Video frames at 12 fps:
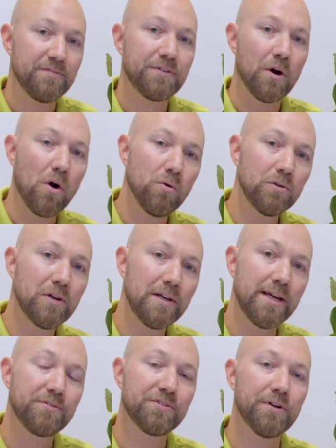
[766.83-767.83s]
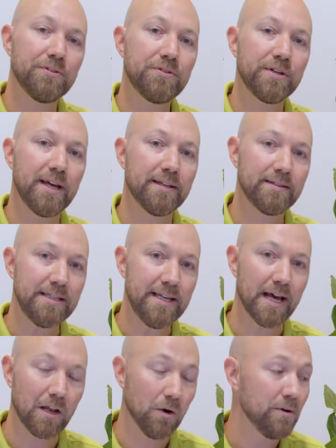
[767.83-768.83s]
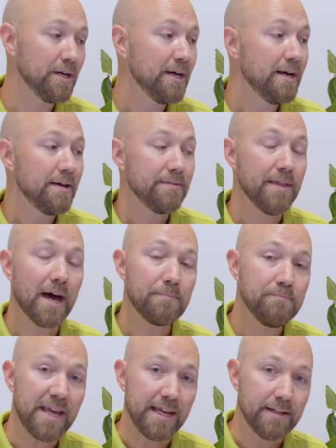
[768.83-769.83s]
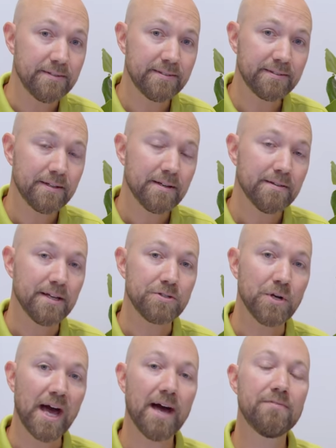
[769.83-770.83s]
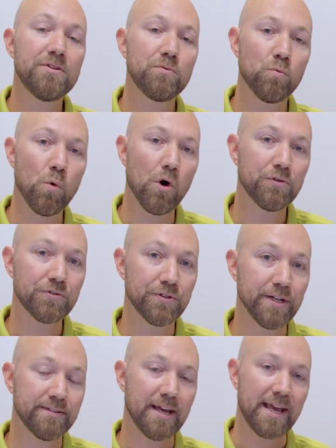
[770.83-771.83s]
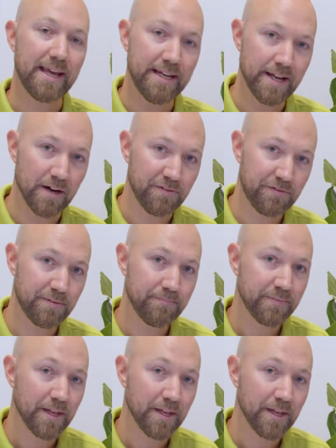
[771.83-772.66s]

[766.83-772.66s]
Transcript: If the older leaves start to get yellow, that means that you haven't watered it enough.